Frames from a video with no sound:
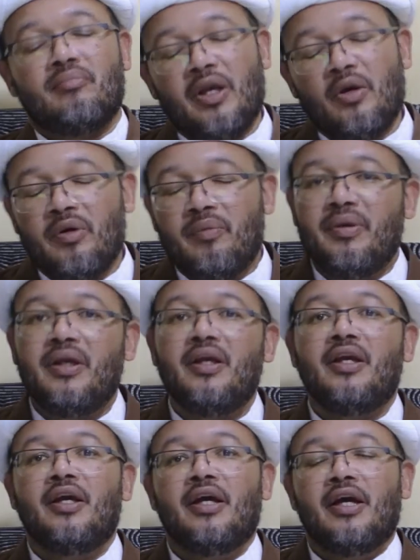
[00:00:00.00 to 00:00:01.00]
May we
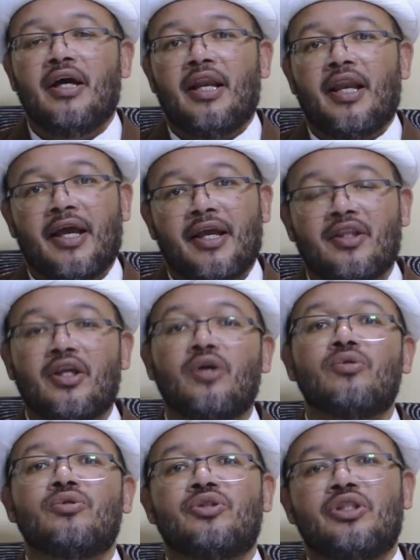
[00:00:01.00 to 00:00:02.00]
be like
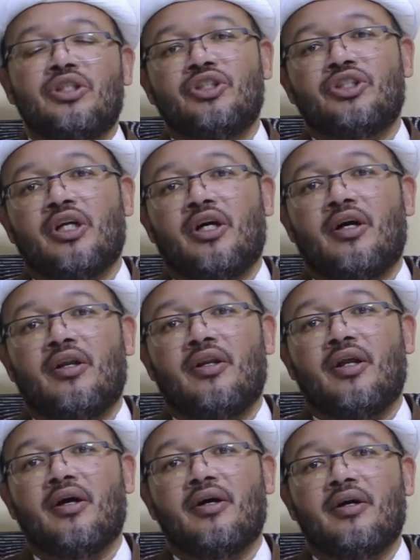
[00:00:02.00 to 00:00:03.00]
those,
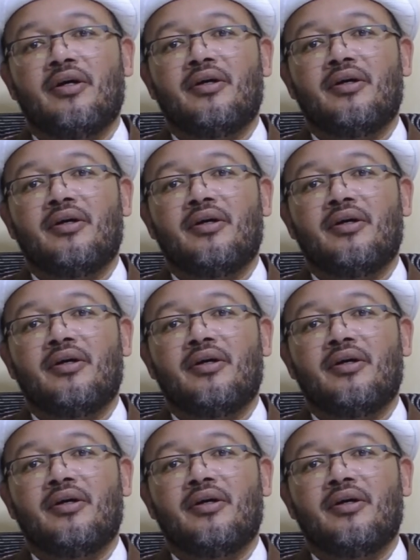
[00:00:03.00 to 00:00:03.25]
inshallah.